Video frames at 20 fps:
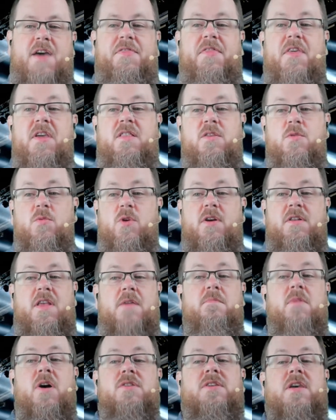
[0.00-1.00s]
I think the word
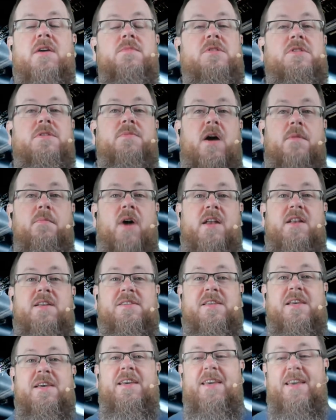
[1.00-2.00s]
that most comes to my mind
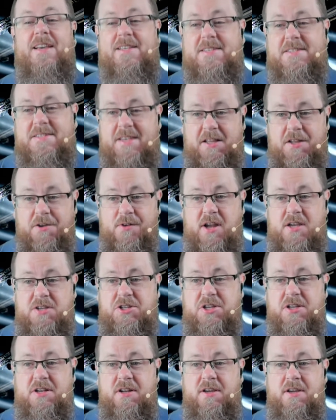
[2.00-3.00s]
is
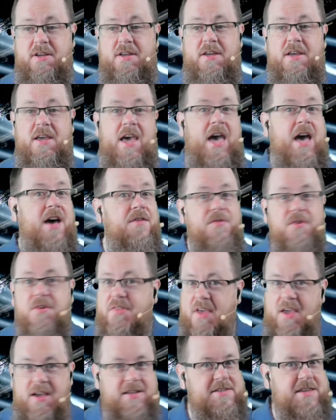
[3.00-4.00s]
acceleration.
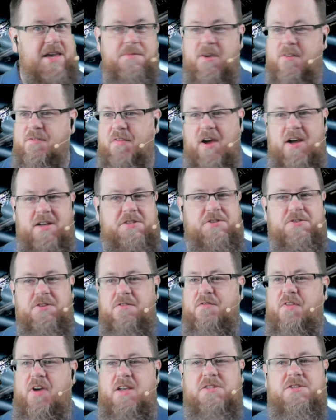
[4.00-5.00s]
Everything is coming faster
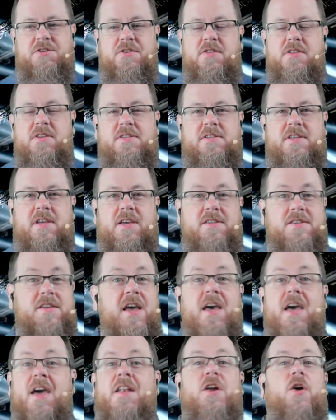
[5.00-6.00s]
and faster these days.
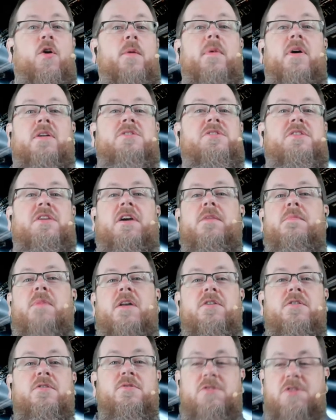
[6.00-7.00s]
And no, I'm not just talking
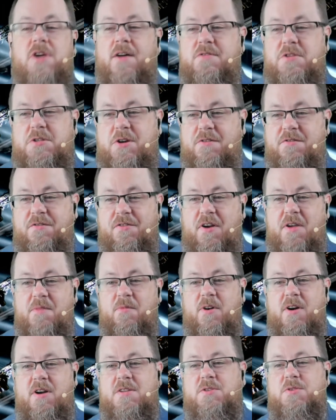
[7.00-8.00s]
about new JavaScript
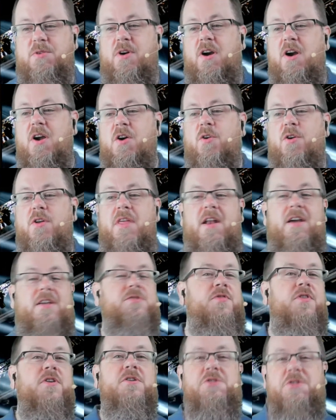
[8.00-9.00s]
frameworks or the
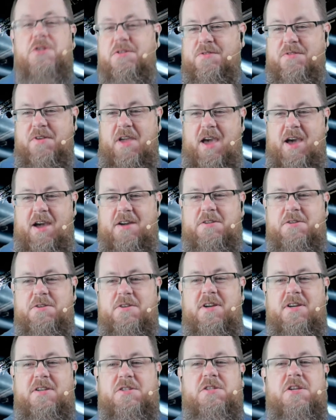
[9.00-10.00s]
next version of React
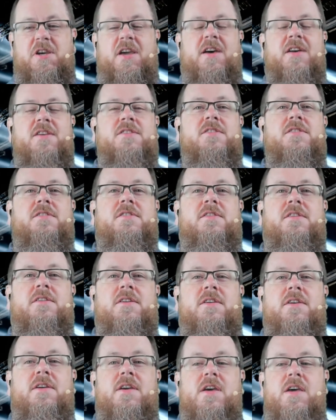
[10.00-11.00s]
or Next.js.
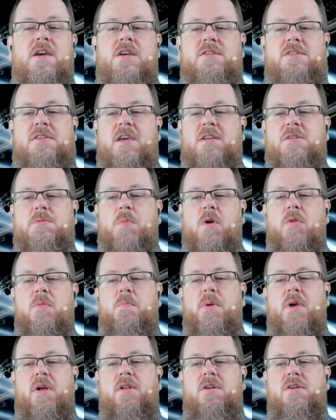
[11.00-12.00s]
You see, as
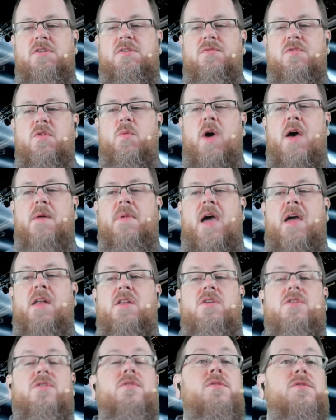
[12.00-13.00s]
both builders of the web
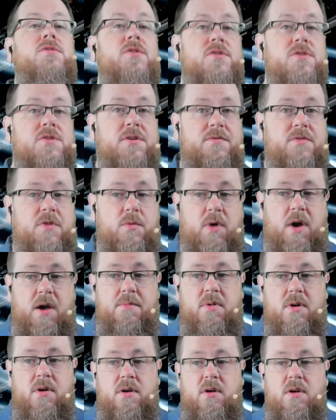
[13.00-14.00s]
and users of the web,